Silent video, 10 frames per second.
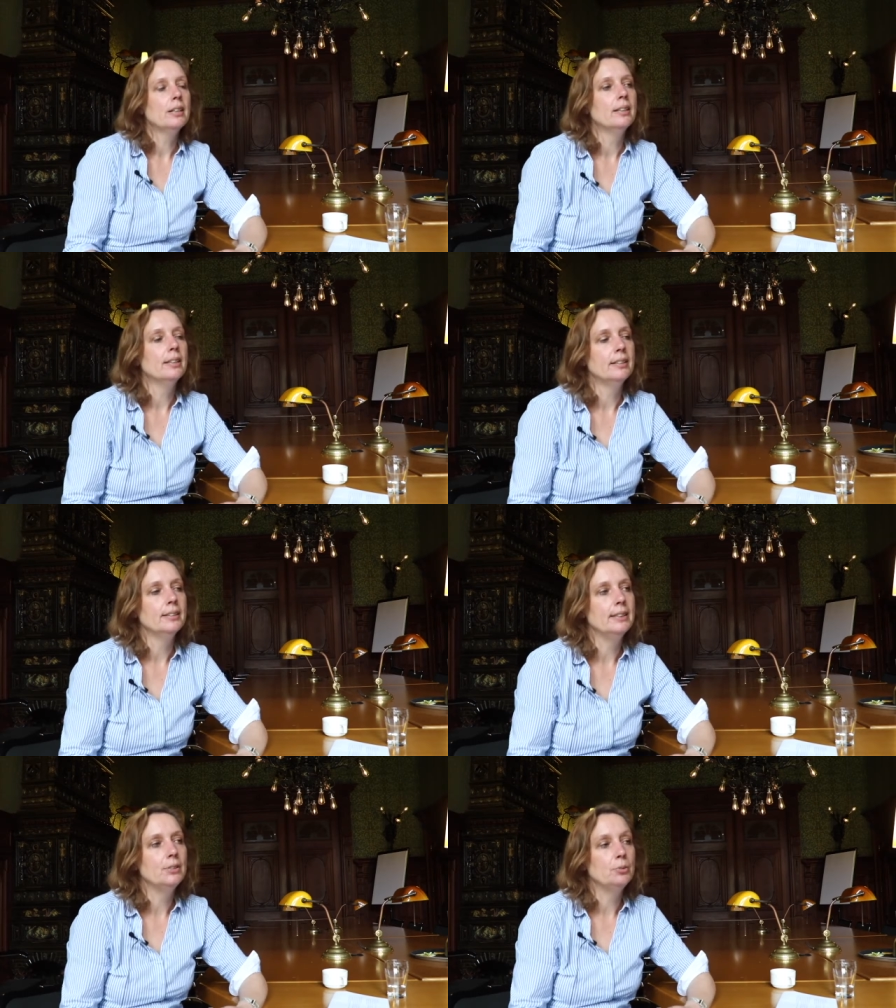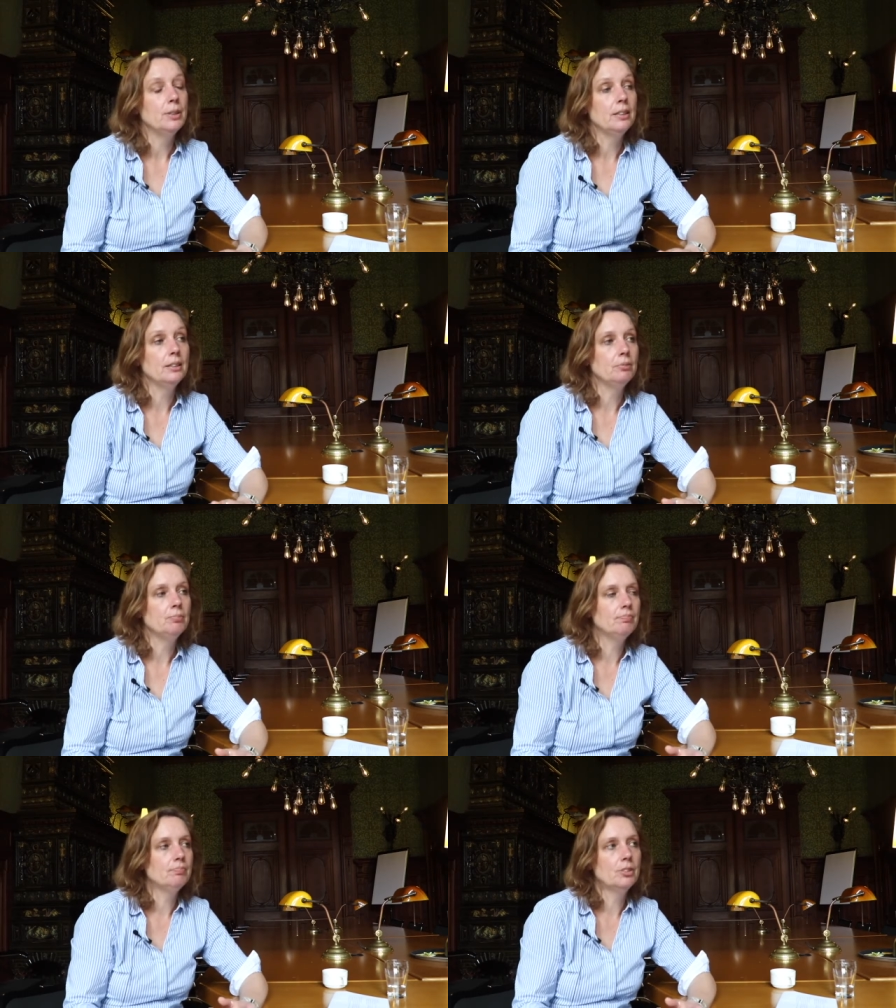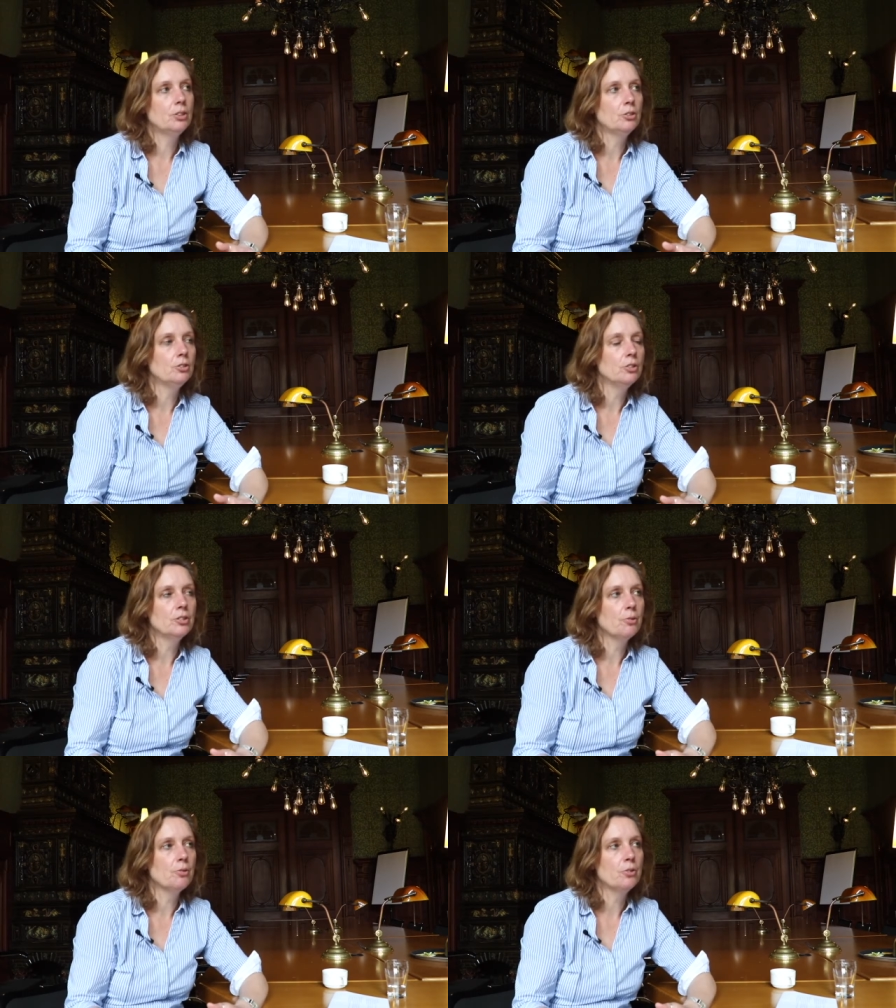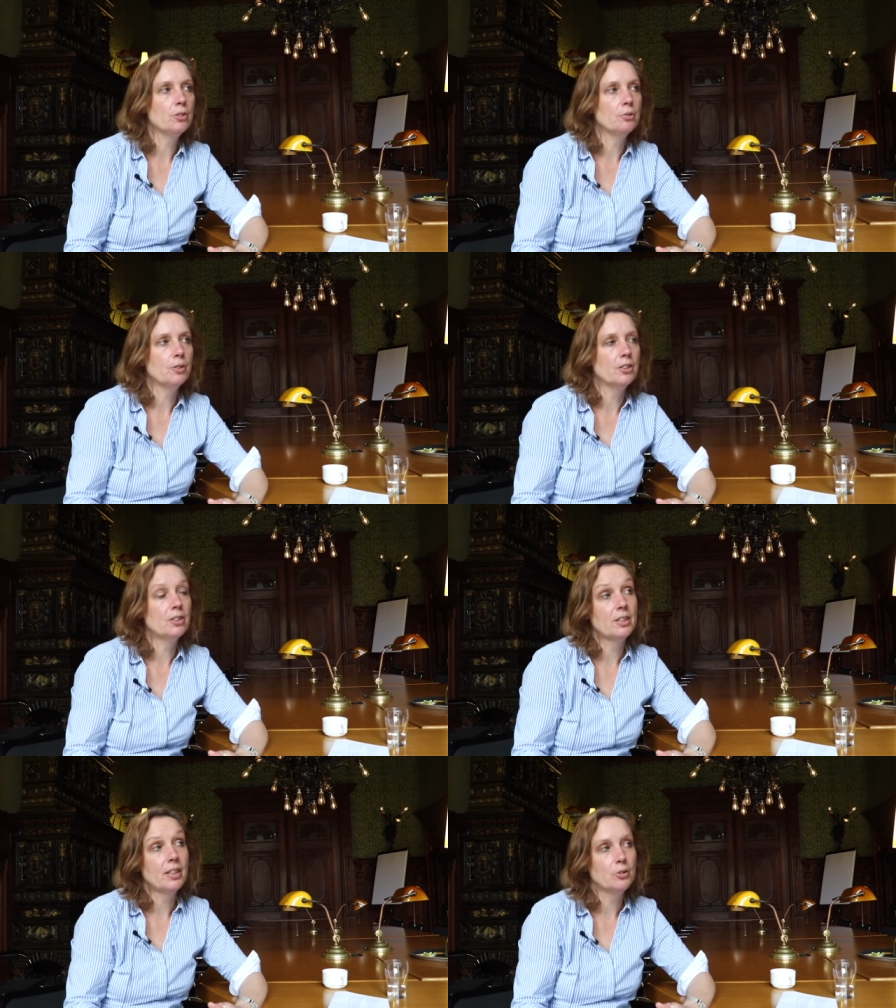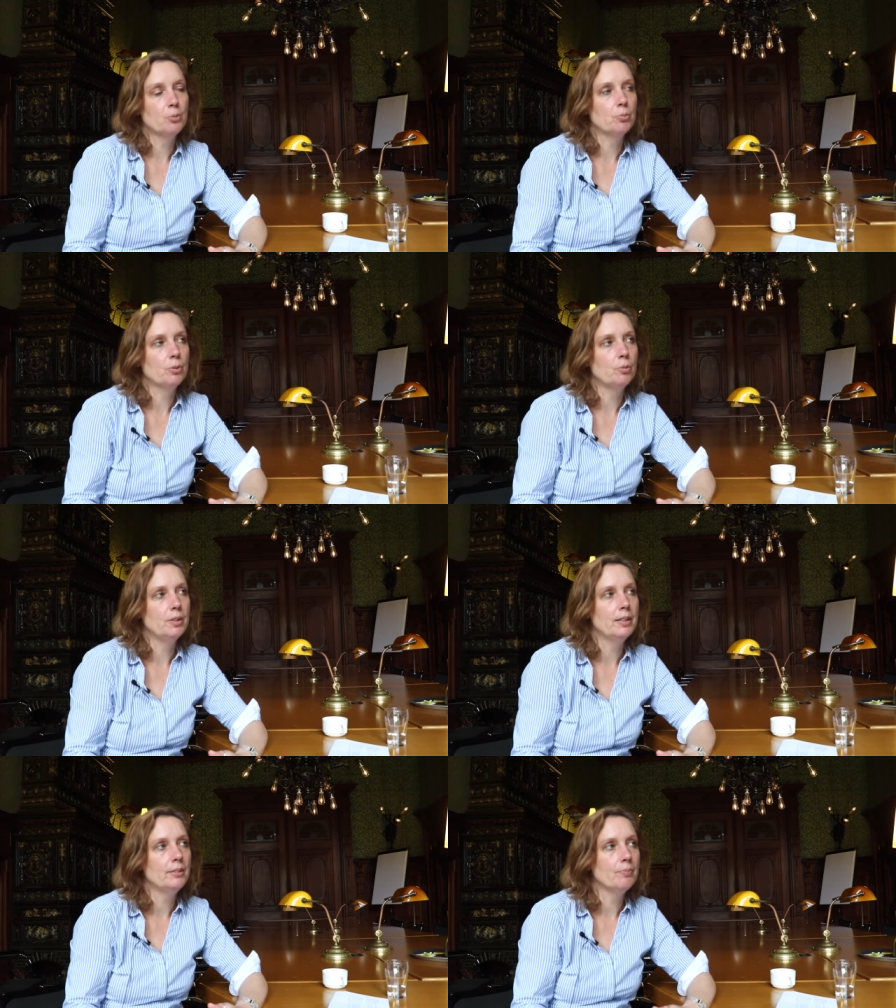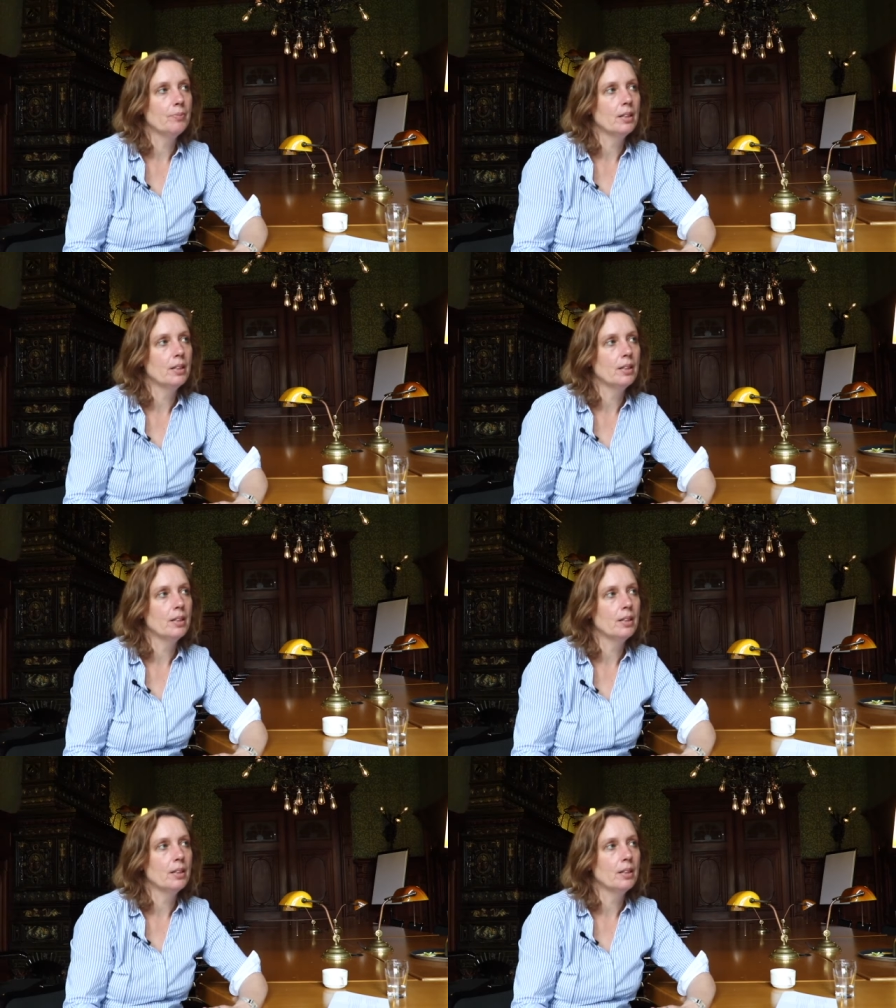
uh, that we could not have thought of ourselves probably,